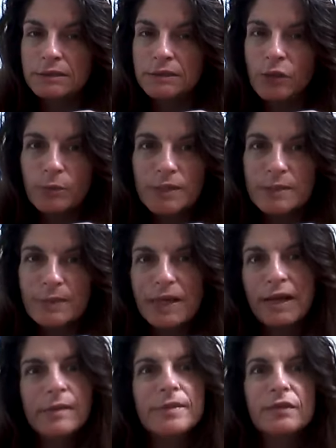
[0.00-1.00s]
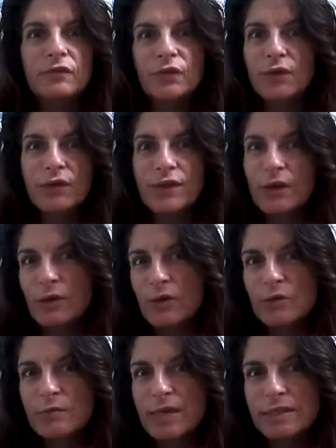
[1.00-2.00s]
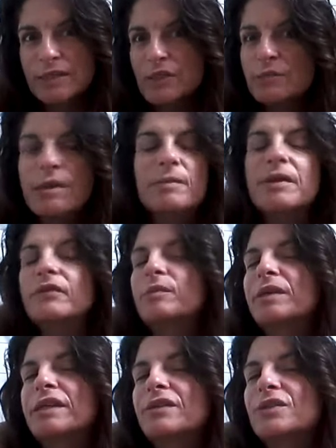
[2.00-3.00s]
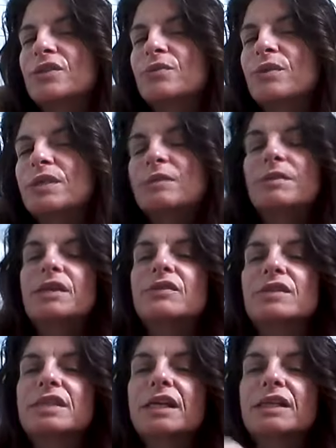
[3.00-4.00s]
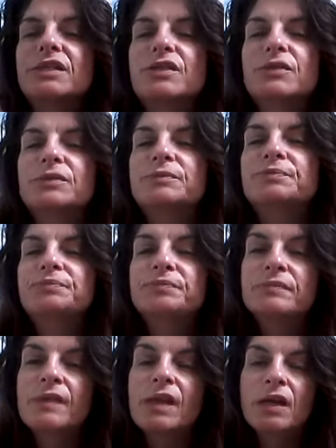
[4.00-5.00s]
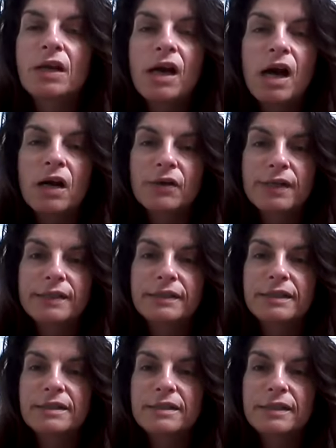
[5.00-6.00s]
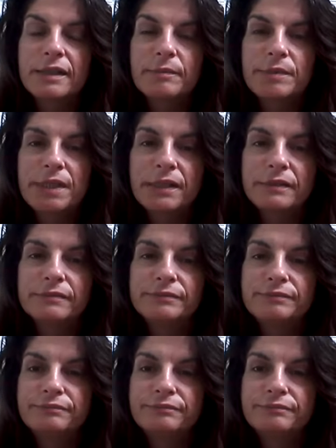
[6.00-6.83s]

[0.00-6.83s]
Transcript: Nobody's been coming for their own messages. Maybe everybody else just wants to be outside too. All right, that's the update.